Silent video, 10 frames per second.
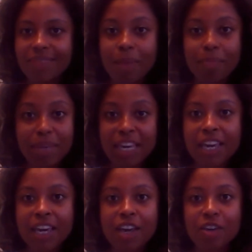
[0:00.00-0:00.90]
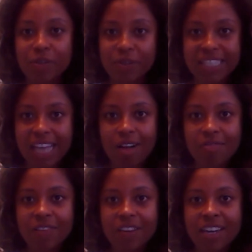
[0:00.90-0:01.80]
being yourself.
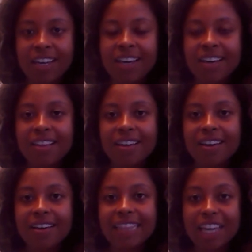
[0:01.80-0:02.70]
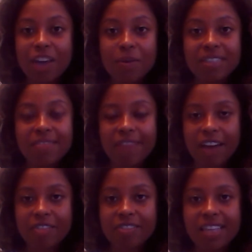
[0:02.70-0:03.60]
Leo is a
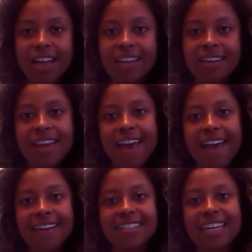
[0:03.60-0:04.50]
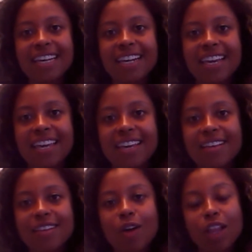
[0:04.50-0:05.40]
fire sign and it
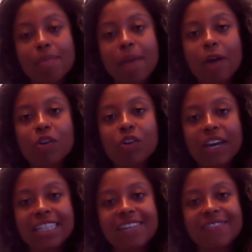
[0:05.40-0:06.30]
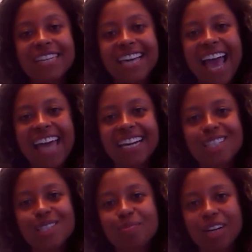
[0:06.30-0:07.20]
is all about creativity and
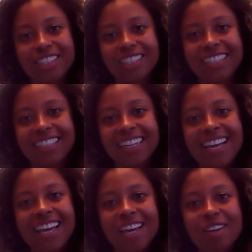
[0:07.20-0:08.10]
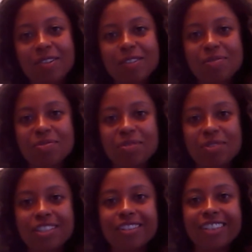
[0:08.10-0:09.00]
expression. It also
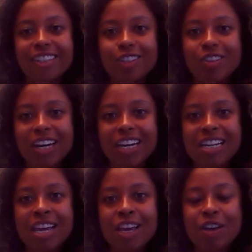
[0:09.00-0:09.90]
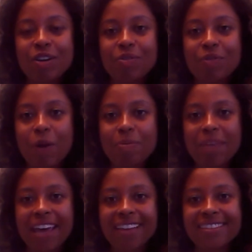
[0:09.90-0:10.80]
rules children,
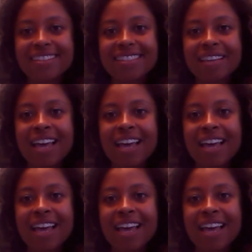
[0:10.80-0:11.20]
romance,